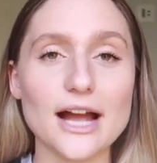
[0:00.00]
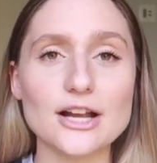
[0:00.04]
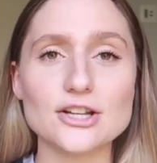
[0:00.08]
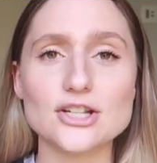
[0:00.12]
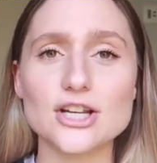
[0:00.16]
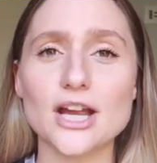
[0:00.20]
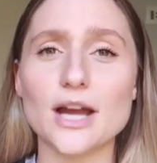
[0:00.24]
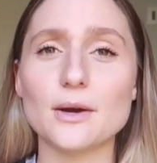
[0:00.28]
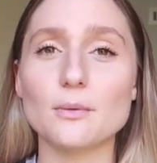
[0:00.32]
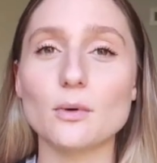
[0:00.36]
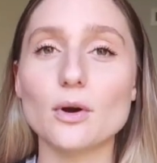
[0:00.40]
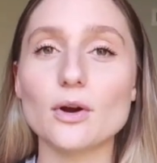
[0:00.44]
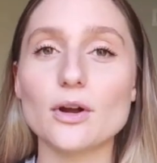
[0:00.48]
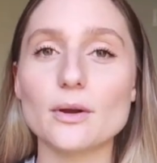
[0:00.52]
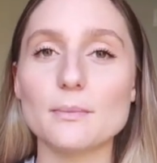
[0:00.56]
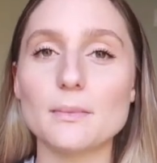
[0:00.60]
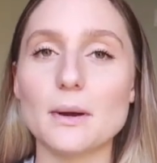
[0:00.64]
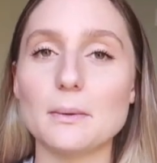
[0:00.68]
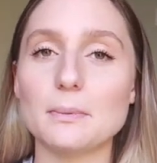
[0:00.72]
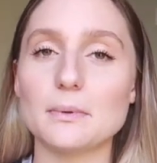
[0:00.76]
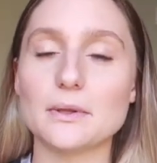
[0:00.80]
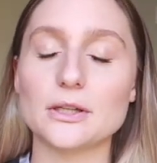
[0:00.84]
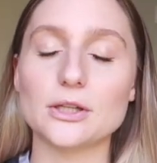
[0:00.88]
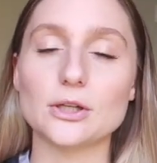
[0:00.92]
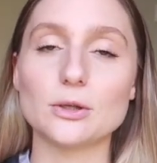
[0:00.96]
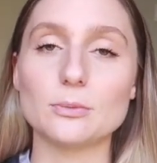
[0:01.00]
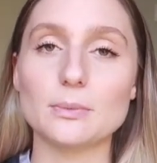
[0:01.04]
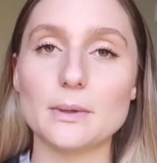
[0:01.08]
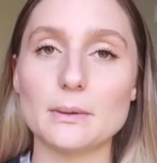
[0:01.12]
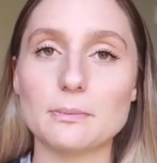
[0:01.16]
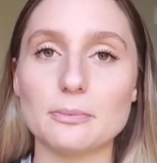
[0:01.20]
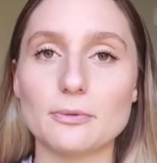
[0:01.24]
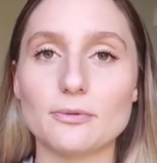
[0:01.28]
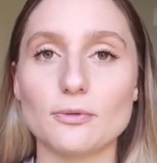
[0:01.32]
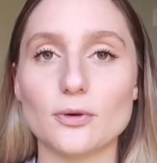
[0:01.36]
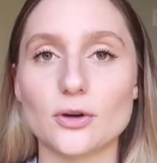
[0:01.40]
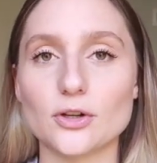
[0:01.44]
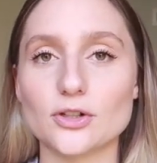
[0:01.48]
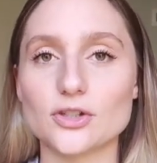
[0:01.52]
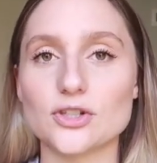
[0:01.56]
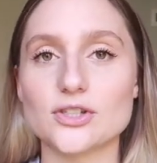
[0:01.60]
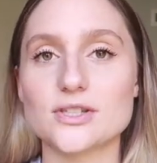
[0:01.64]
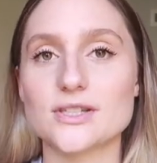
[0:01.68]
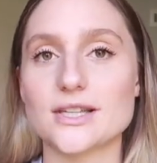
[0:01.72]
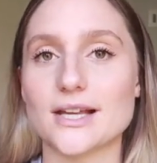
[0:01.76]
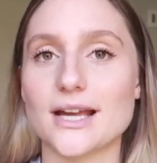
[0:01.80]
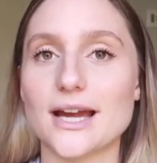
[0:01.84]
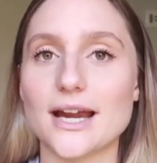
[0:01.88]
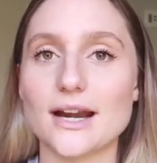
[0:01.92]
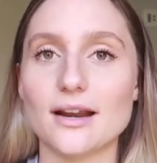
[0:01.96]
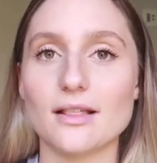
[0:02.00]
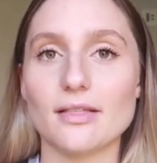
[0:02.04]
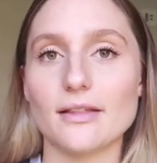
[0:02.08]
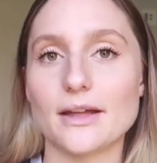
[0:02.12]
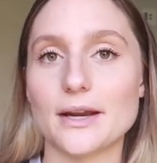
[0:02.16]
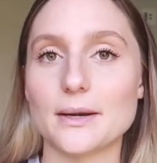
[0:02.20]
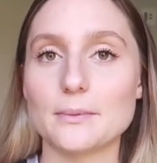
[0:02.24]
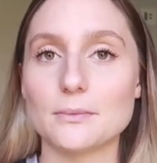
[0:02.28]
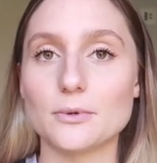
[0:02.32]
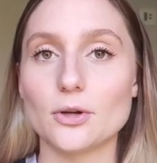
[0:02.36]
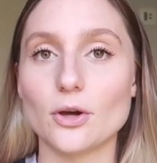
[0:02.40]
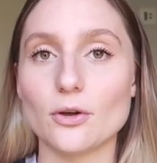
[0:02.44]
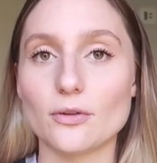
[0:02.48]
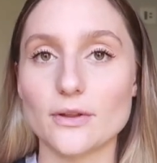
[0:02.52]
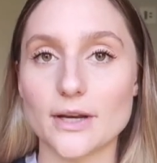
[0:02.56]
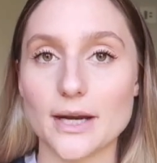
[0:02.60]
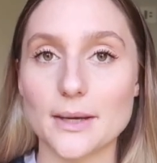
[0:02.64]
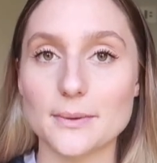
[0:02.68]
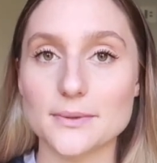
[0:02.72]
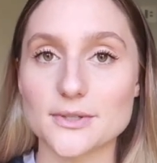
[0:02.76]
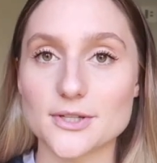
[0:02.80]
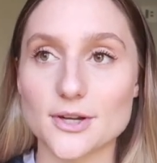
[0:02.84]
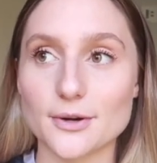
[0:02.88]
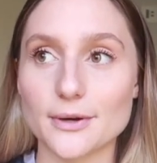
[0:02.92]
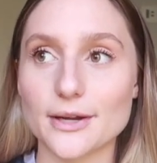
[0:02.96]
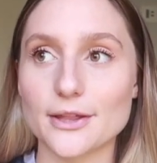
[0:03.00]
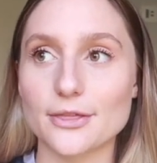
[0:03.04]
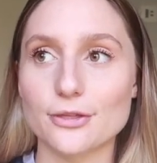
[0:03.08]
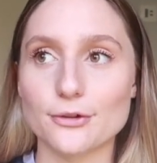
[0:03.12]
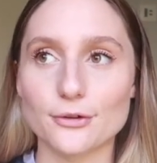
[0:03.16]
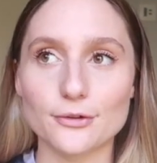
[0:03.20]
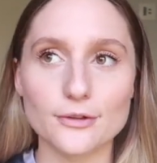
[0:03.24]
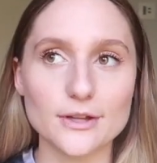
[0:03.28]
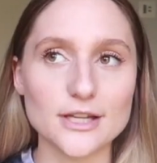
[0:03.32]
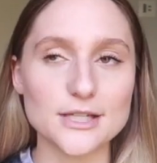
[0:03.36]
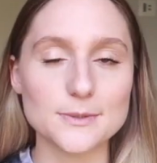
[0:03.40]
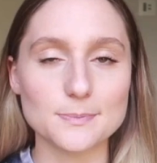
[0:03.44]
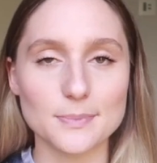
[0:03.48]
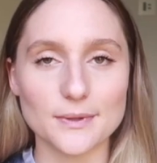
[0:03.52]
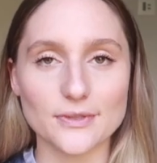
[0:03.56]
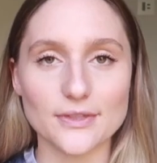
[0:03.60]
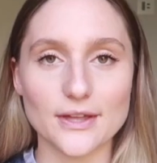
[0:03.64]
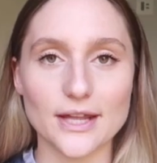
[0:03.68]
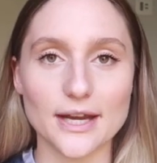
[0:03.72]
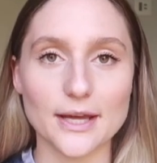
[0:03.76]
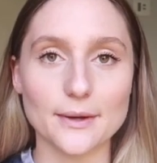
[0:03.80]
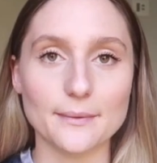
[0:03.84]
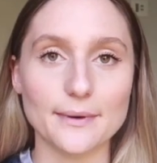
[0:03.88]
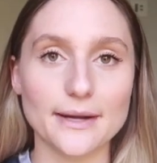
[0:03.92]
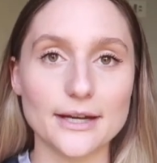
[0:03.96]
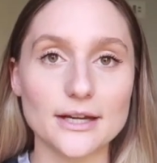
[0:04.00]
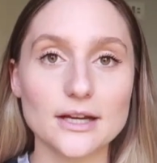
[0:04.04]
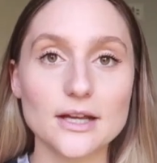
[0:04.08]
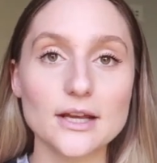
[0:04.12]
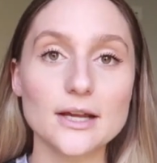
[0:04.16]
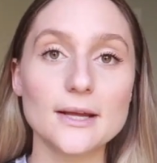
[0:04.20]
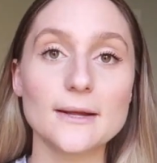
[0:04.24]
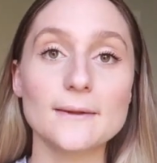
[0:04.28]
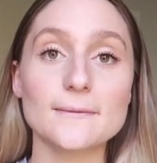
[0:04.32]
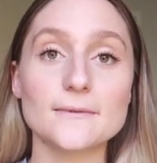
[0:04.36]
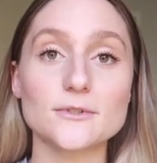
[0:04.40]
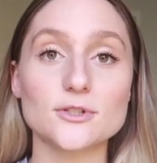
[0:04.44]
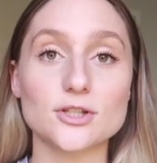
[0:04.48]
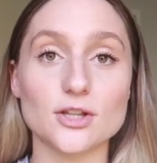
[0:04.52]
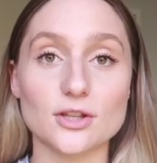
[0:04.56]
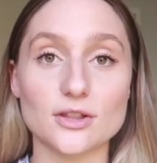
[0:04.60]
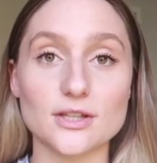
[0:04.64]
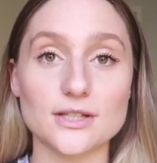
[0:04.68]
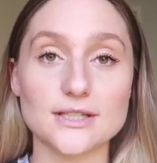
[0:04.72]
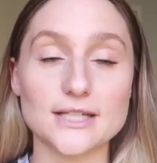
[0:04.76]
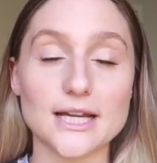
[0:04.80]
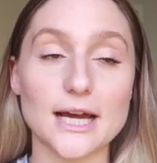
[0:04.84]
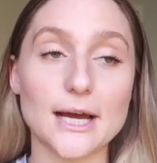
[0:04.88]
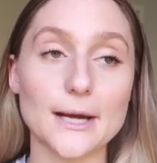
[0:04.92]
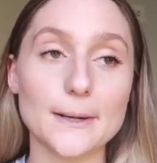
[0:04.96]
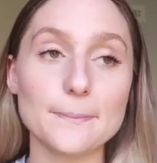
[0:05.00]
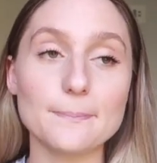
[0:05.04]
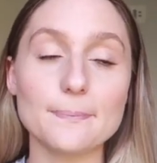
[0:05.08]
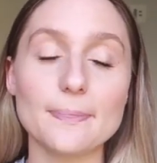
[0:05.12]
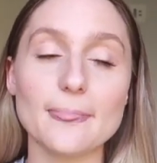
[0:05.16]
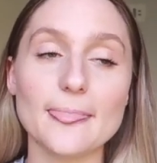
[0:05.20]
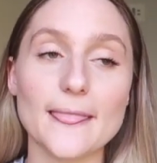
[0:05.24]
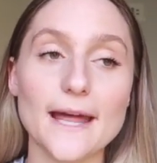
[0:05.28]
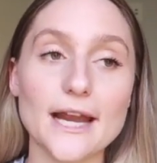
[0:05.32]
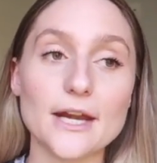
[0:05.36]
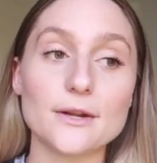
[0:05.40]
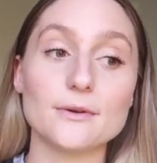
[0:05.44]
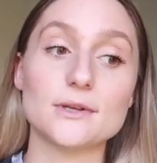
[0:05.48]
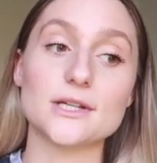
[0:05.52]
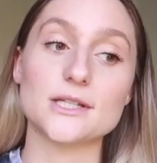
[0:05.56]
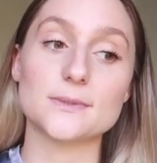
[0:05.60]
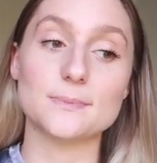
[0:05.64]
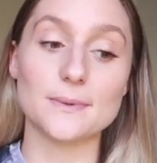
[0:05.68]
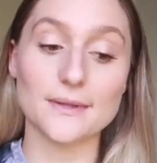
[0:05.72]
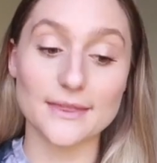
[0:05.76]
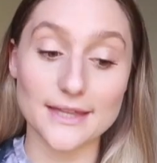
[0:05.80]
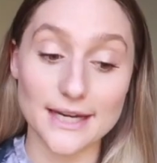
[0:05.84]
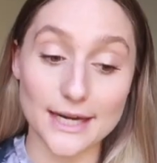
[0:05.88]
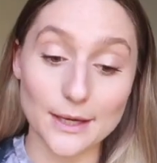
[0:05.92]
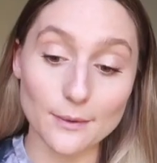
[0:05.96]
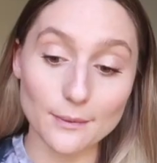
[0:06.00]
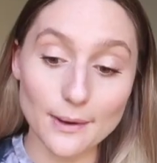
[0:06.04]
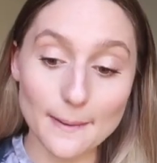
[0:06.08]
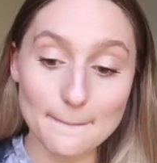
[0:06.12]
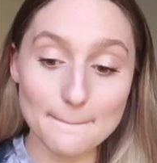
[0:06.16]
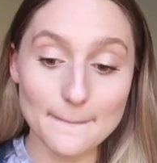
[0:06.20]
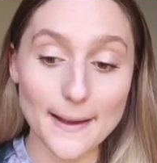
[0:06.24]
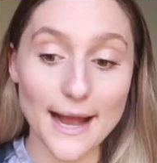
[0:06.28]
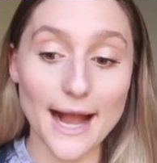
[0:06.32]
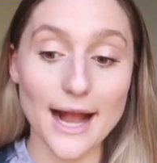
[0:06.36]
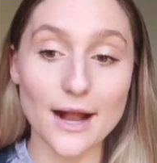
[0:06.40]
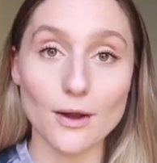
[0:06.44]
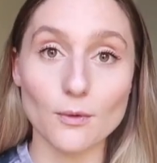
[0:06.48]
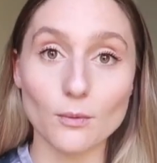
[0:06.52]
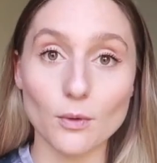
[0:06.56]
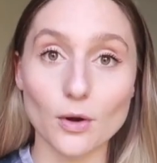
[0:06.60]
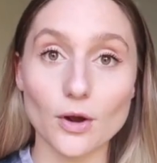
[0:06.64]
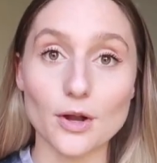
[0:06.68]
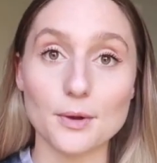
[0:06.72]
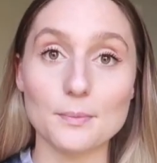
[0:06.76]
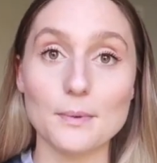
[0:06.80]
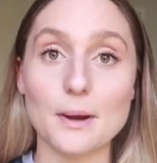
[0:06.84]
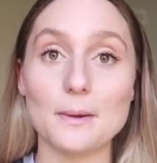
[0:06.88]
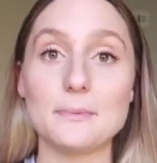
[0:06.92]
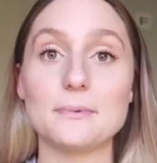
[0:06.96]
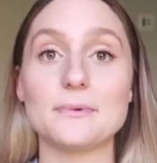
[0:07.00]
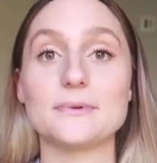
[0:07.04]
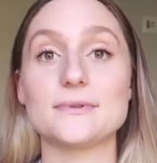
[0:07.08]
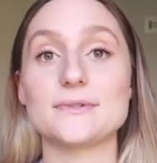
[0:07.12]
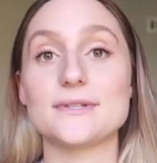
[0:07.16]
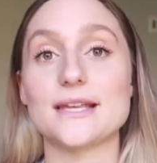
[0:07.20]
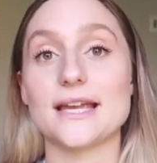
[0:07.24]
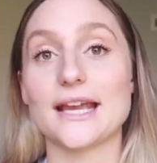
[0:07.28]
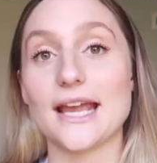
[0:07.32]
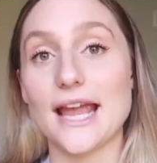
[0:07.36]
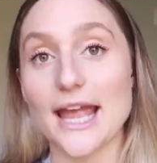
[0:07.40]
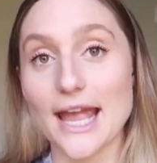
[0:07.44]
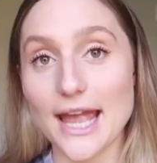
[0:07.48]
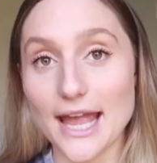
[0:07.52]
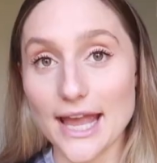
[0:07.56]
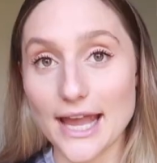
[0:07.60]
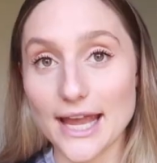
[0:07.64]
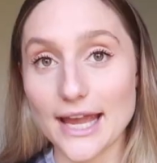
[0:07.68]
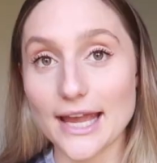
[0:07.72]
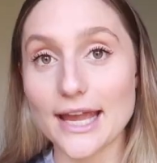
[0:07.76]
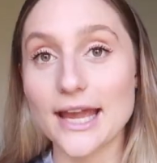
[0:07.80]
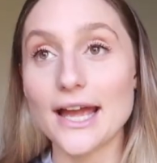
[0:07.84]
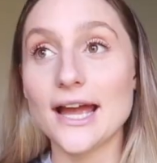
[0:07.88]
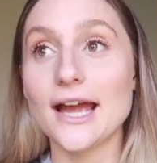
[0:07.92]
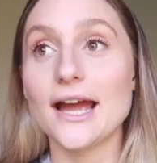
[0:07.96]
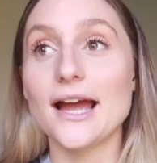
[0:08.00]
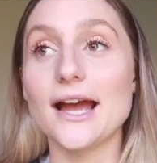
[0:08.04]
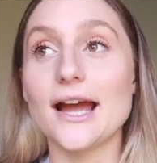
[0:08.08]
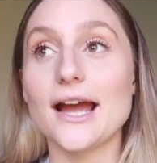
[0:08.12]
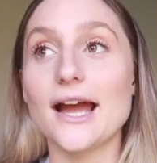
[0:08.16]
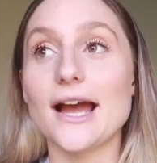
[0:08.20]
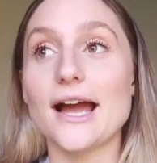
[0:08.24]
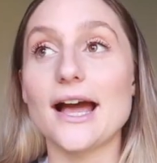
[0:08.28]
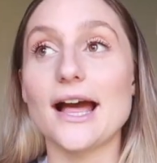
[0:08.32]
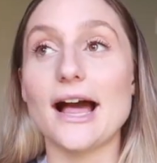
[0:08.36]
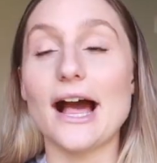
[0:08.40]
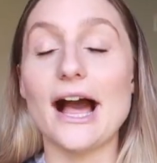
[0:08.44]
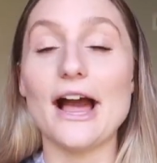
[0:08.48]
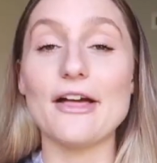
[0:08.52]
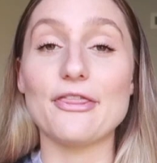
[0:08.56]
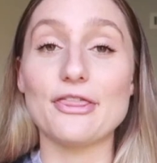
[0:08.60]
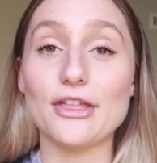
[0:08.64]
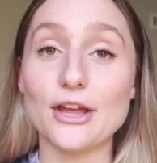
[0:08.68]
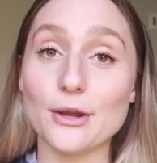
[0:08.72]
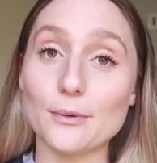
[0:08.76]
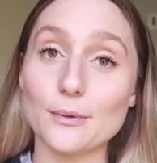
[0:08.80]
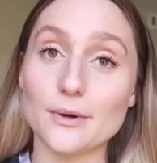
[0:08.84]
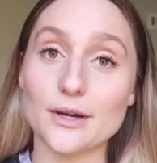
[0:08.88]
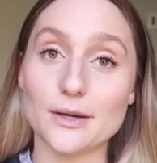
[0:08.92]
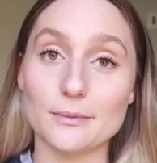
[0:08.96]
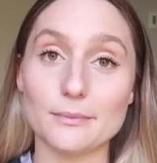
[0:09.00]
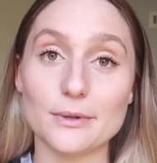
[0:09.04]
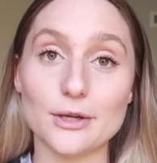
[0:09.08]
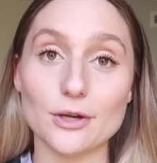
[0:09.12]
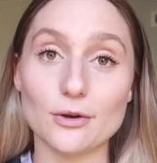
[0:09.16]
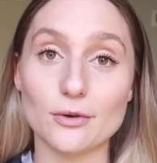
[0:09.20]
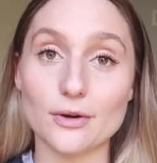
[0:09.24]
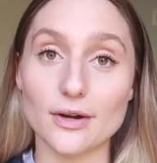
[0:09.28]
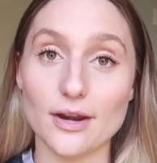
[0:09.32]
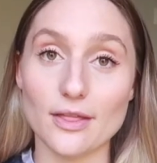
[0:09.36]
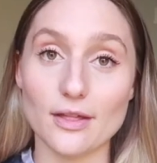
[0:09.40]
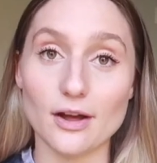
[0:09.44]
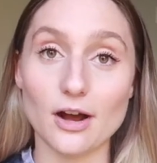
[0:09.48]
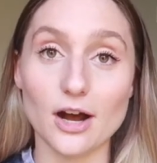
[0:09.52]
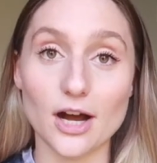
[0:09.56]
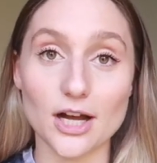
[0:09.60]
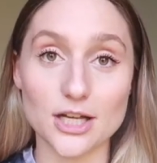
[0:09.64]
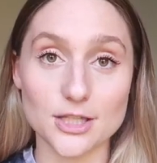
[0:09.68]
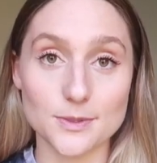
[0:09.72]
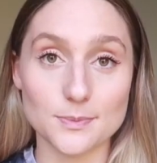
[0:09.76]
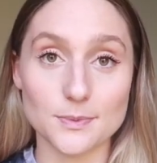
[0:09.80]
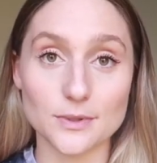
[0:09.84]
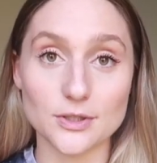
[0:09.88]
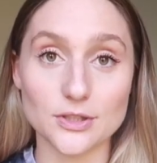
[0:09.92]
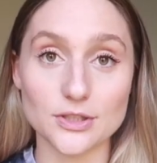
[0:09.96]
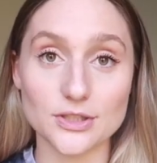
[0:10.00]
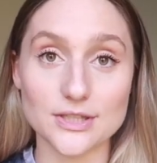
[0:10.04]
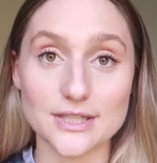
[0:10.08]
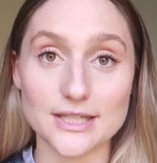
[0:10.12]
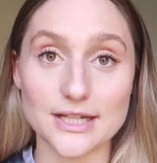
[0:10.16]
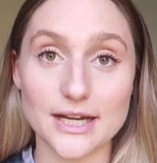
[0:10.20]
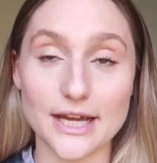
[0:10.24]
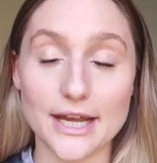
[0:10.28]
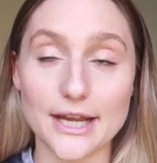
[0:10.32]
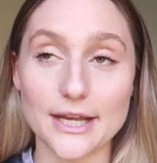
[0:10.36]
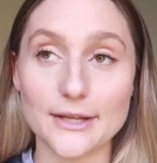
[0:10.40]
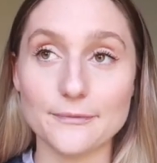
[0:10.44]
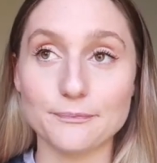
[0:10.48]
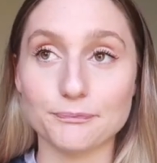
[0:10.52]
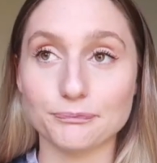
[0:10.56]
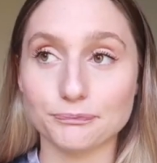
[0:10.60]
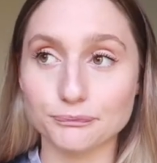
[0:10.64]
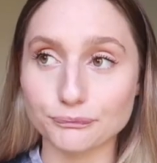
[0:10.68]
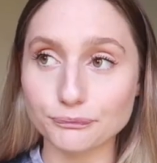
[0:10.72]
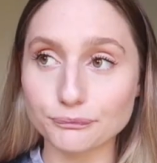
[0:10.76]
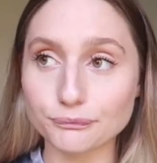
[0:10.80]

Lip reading: Actually, I woke him up a little bit before just to kind of let him know that I was going through this, but then I went to the tub. Anyways, but then I went back, woke him up, and was like, hey, I think we're gonna be going to the hospital tonight.